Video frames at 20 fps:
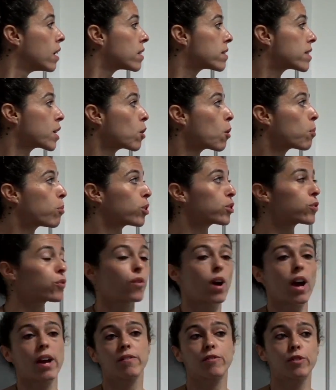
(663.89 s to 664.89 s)

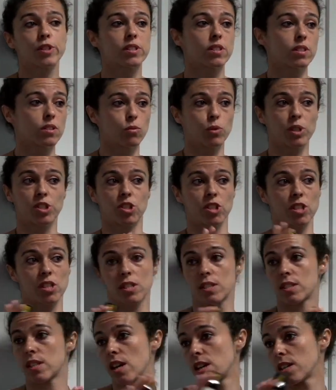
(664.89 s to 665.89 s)
0.5, which
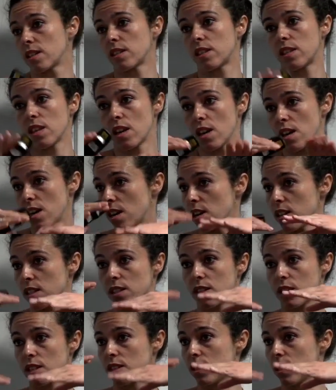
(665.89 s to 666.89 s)
is
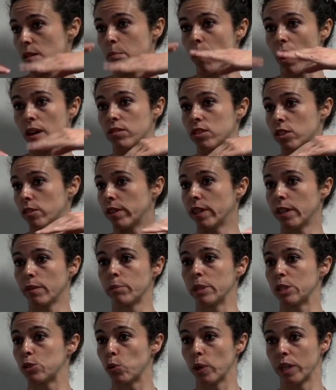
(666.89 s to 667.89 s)
the boundary
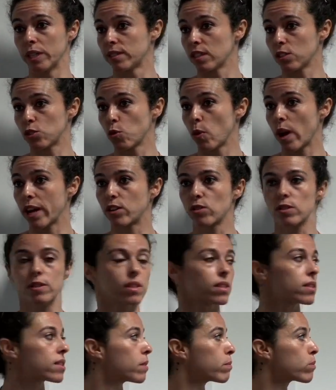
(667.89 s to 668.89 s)
between the two
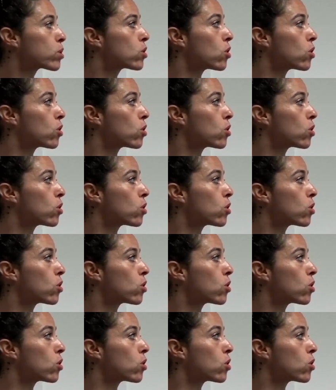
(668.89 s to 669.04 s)
ecosystems.